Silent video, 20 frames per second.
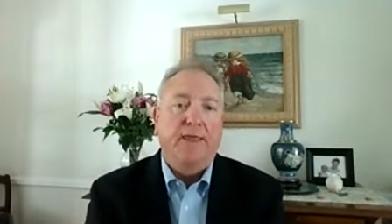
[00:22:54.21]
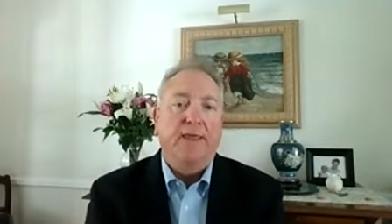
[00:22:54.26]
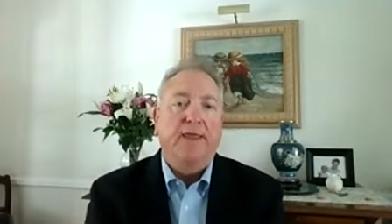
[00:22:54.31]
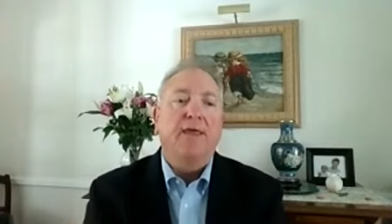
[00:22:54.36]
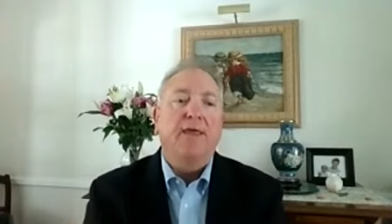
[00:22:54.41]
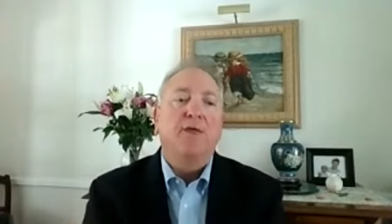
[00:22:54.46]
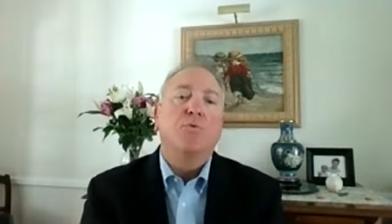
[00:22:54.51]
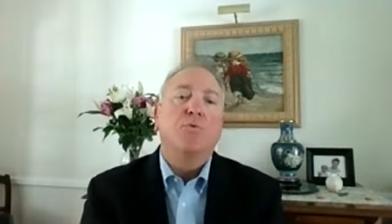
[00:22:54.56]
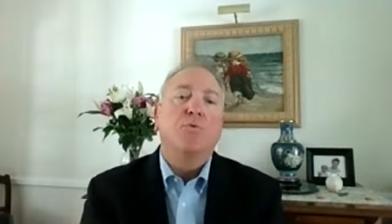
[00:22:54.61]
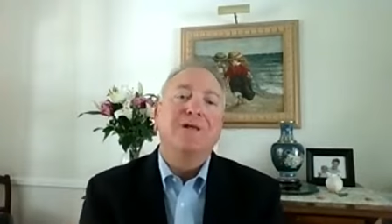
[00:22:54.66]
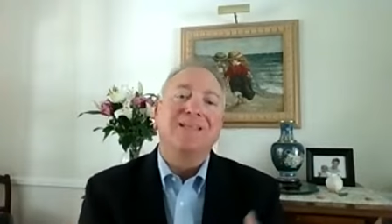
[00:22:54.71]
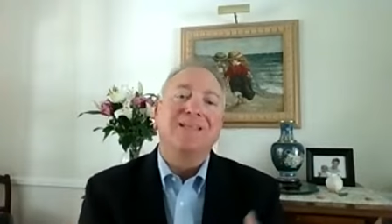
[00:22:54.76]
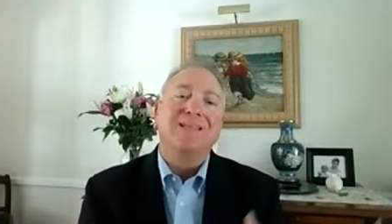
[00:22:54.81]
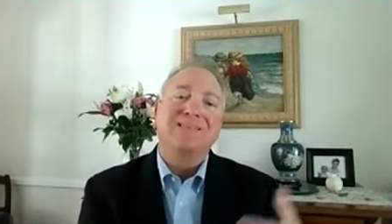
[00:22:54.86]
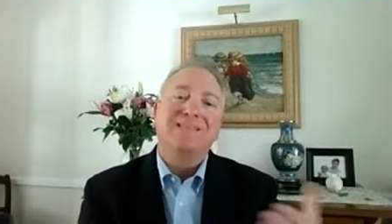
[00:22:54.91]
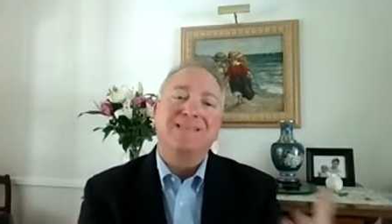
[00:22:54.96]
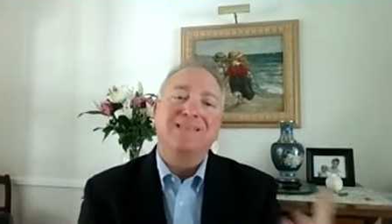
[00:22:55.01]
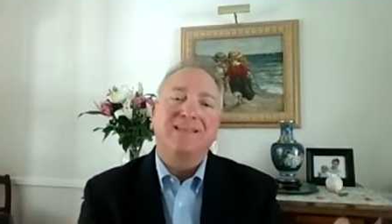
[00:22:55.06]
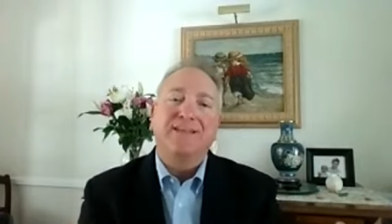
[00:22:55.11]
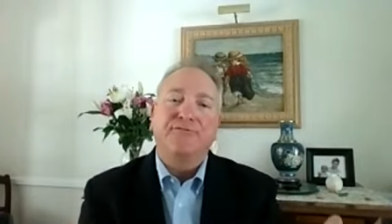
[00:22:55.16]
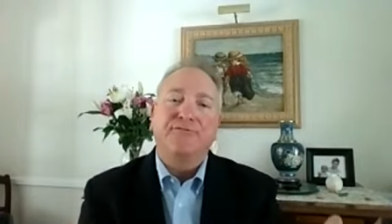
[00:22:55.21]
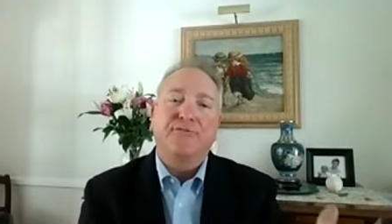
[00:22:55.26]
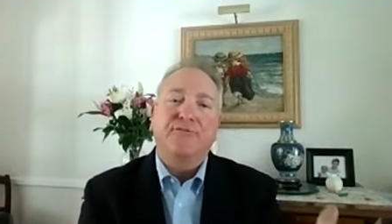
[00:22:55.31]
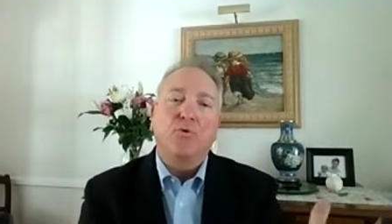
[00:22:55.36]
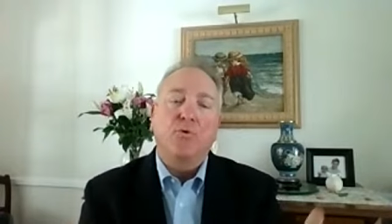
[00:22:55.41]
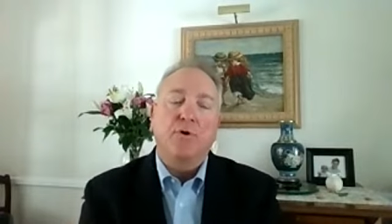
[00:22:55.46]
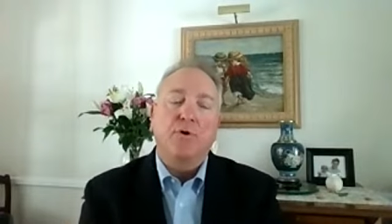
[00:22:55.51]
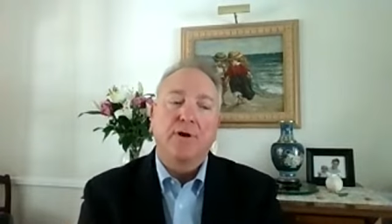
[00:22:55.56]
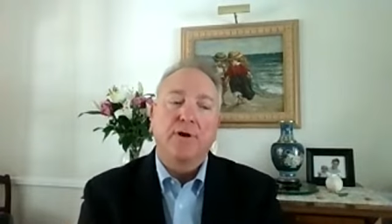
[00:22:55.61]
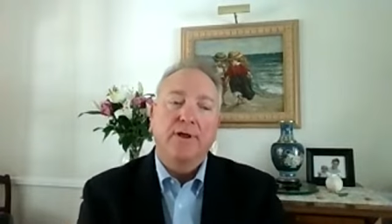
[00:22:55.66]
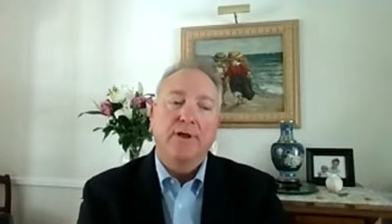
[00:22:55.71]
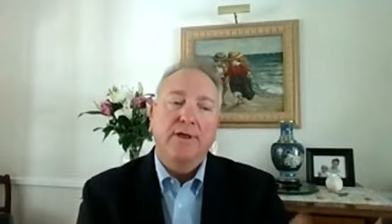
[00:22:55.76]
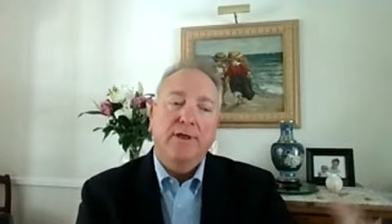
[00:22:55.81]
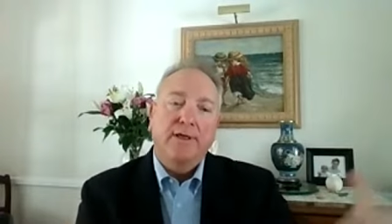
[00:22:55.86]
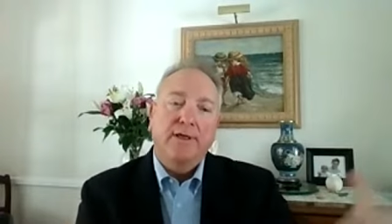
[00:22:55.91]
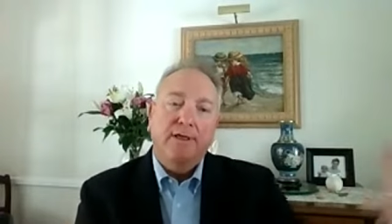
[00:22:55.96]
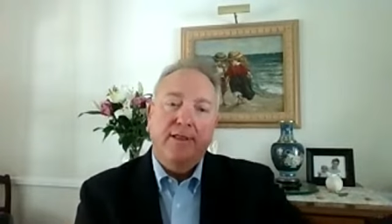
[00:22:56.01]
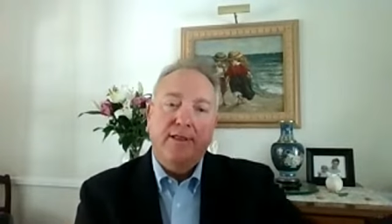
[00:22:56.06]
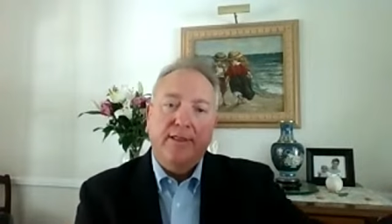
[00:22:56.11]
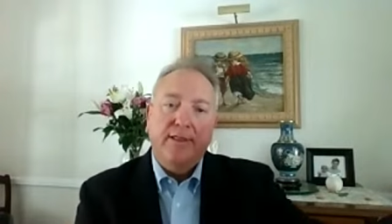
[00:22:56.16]
and what is in it for
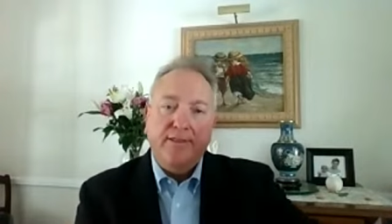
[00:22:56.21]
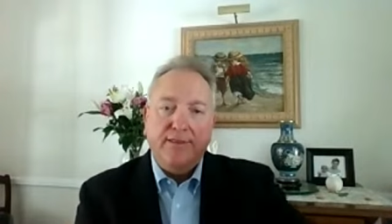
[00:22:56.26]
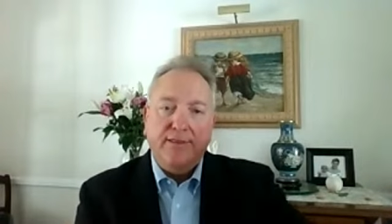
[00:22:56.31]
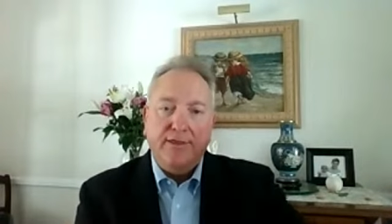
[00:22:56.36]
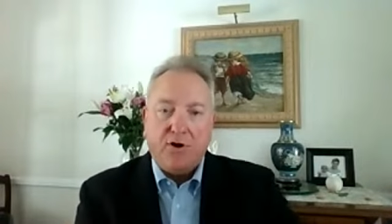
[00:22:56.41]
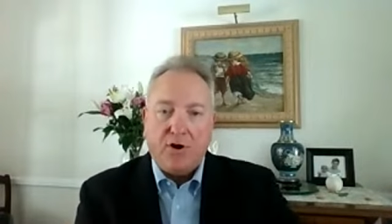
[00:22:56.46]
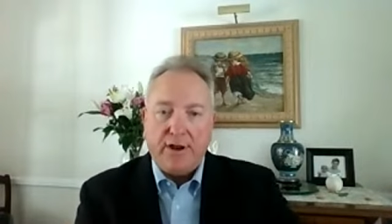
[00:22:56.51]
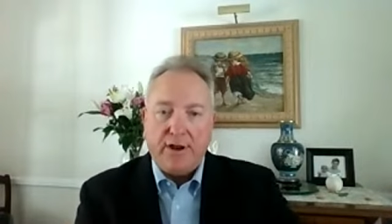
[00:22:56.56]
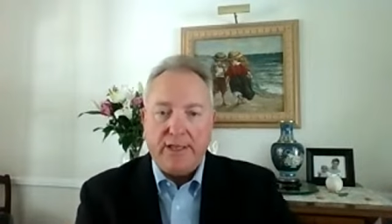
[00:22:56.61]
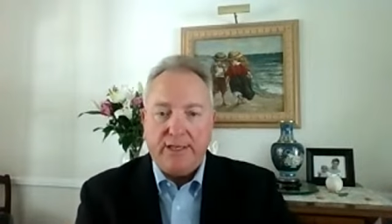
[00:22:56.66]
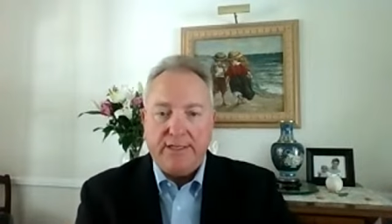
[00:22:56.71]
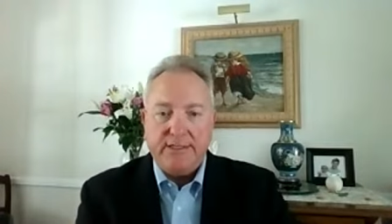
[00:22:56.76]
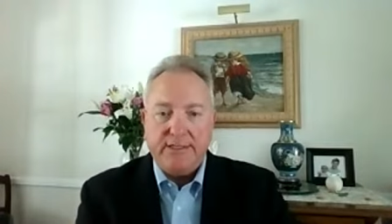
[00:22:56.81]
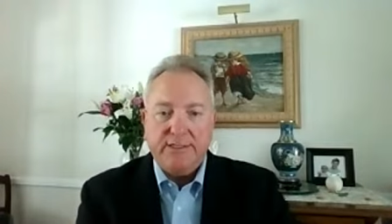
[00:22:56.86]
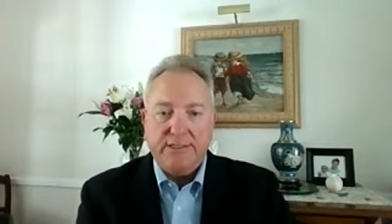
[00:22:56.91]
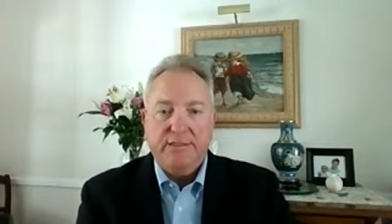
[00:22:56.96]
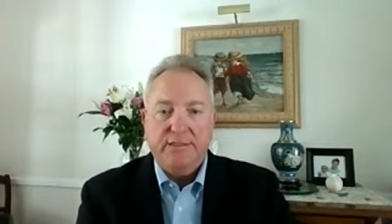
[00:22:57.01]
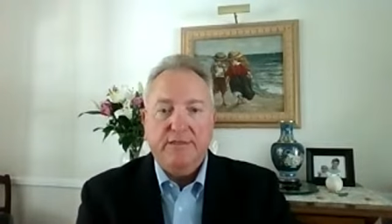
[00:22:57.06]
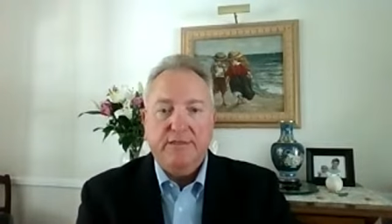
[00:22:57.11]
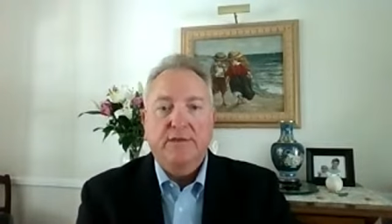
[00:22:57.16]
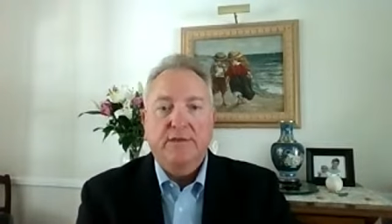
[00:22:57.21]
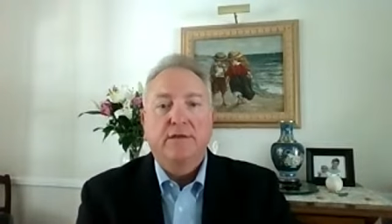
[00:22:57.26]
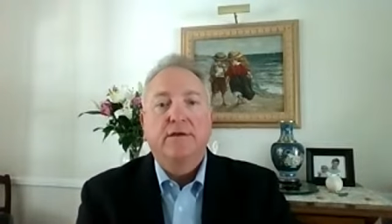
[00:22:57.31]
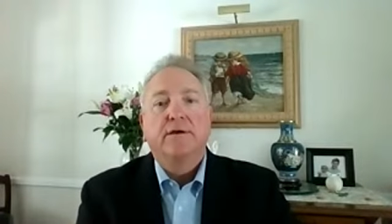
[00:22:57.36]
the audience